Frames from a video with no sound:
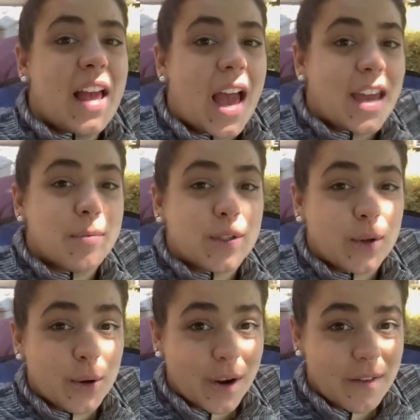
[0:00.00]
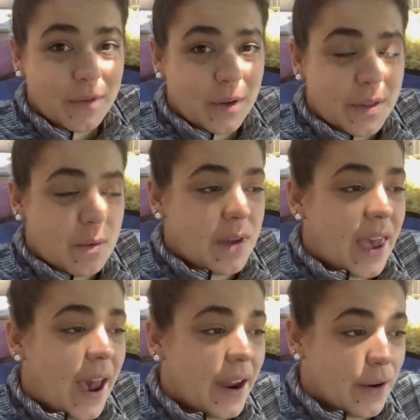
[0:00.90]
I am so grateful that we
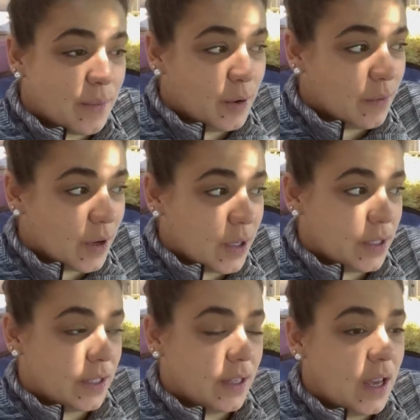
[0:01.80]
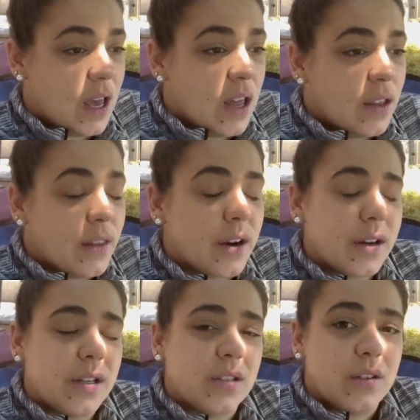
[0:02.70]
hired movers. There
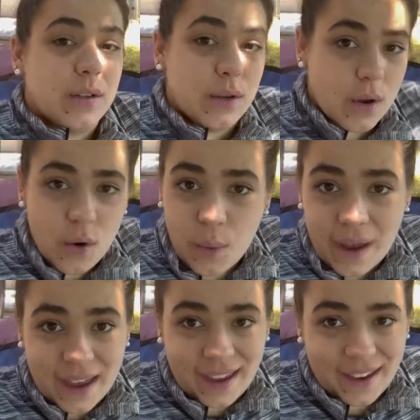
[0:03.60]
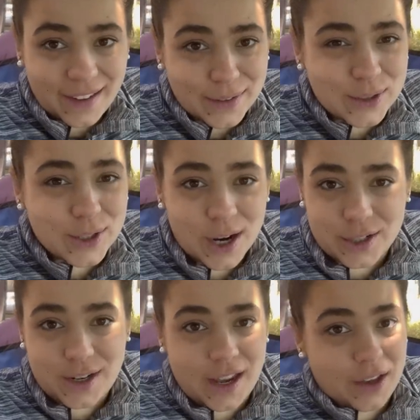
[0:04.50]
is no way
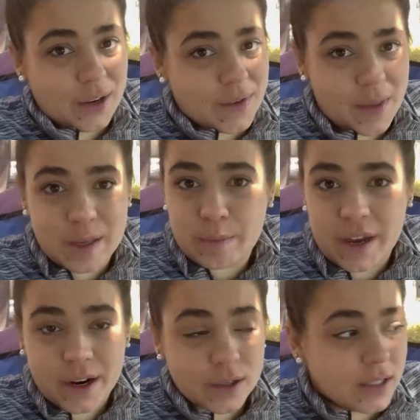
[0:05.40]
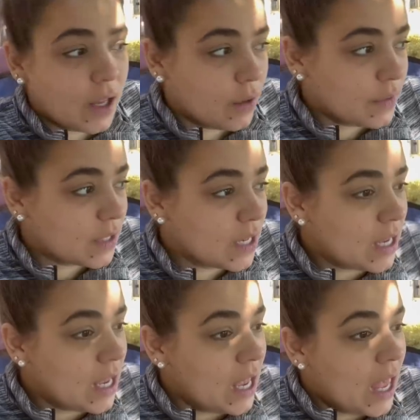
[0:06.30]
Josh and I could have done this by ourselves.
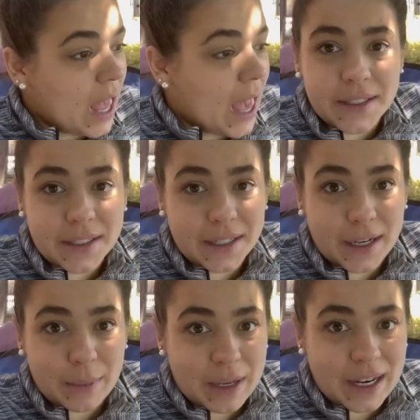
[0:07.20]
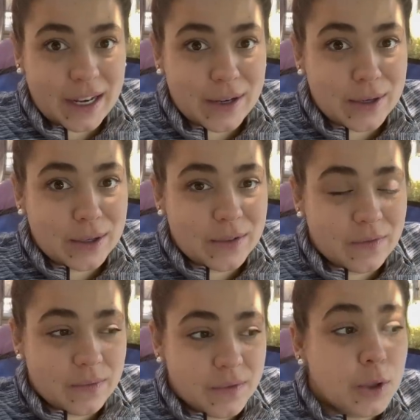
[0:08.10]
I'm getting
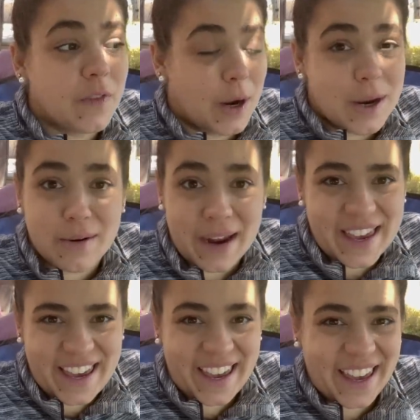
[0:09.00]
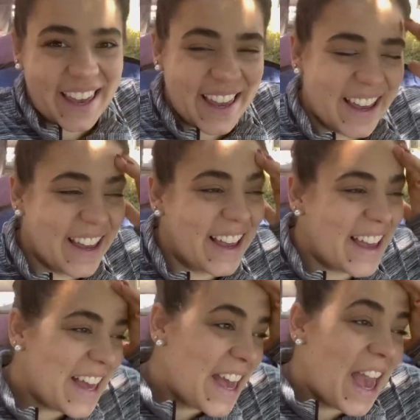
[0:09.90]
very cranky
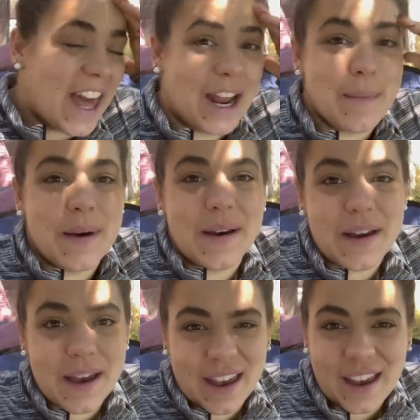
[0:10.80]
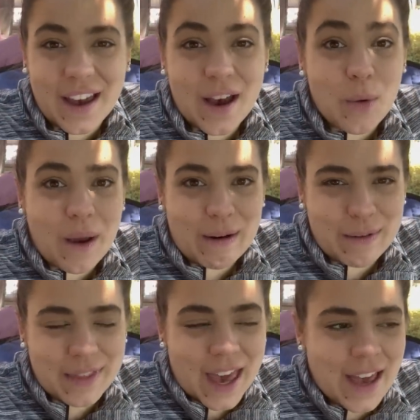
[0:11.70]
and I'm aware
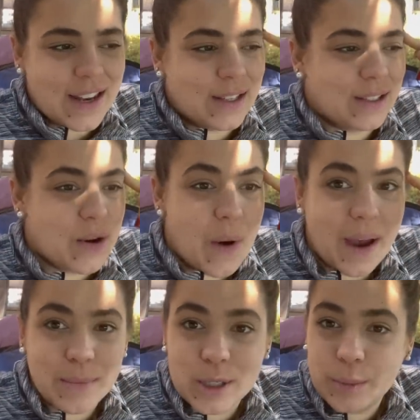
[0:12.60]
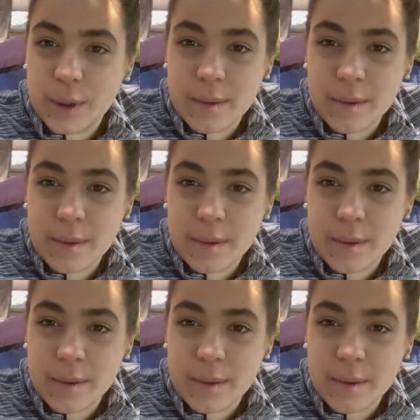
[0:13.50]
of that. So I'm just putting